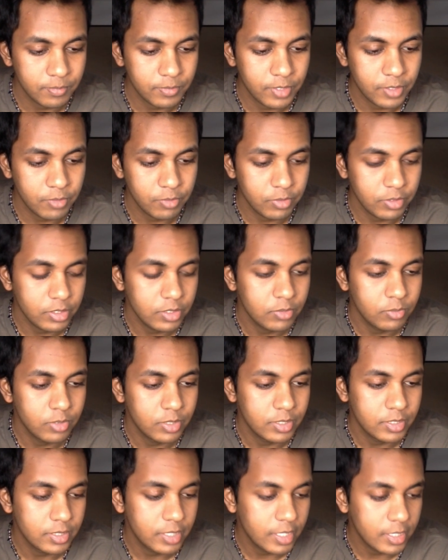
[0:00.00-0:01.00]
they really
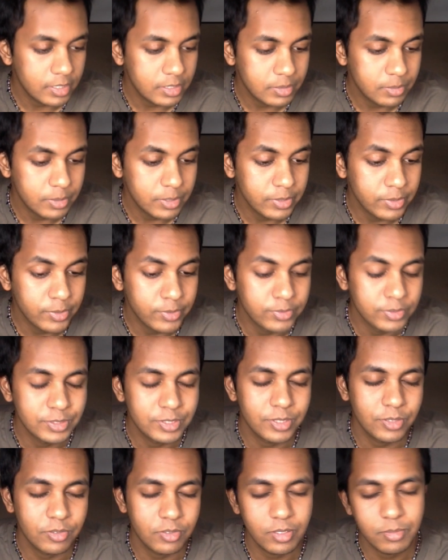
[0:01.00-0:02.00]
want that to be known.
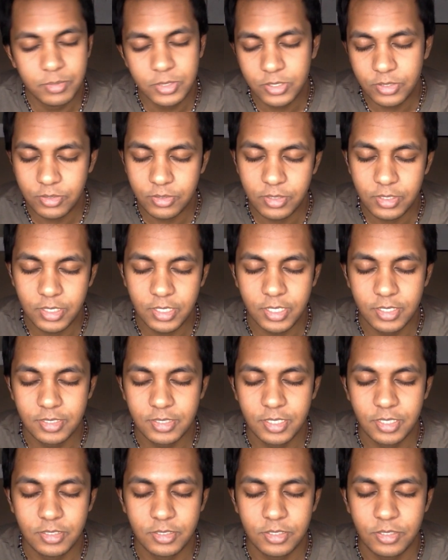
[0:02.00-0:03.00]
So I'm just going to get
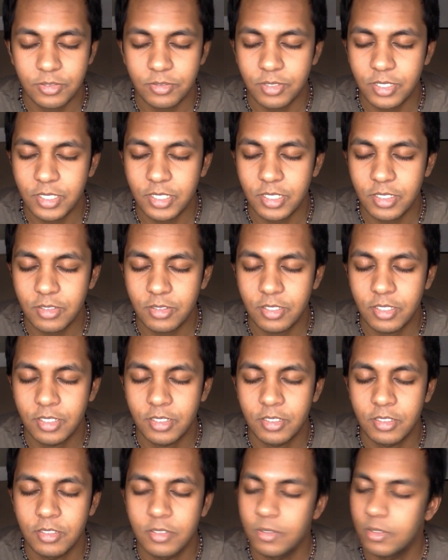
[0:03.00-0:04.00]
centered right now.
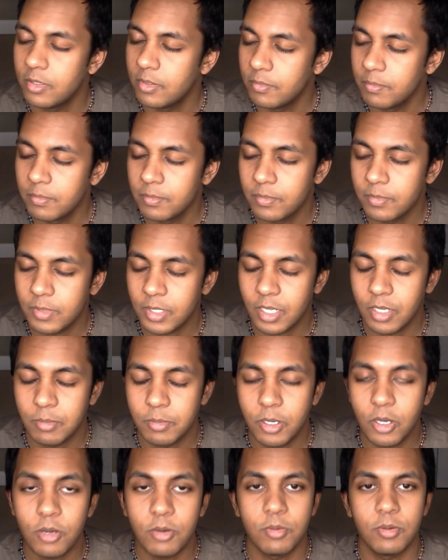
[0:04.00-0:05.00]
And
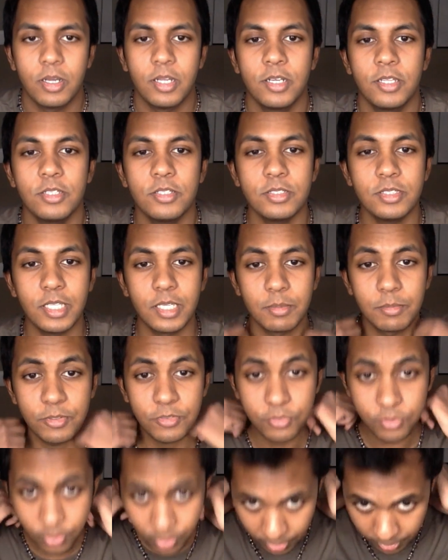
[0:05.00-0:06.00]
oh, another thing
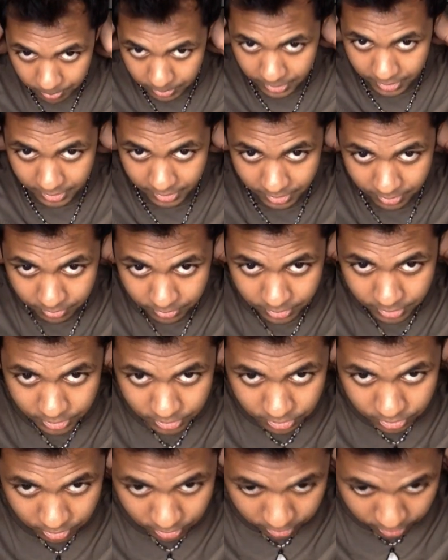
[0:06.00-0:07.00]
before I begin, I want to
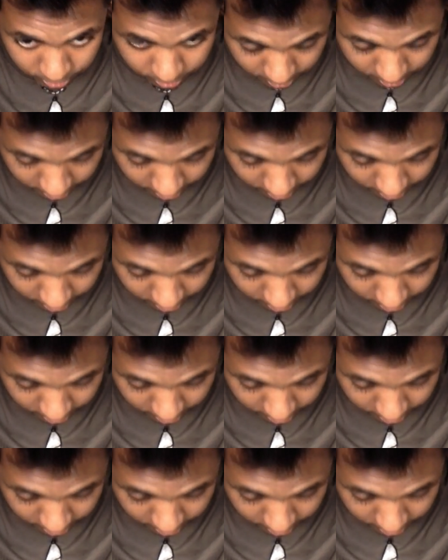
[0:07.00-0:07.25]
show you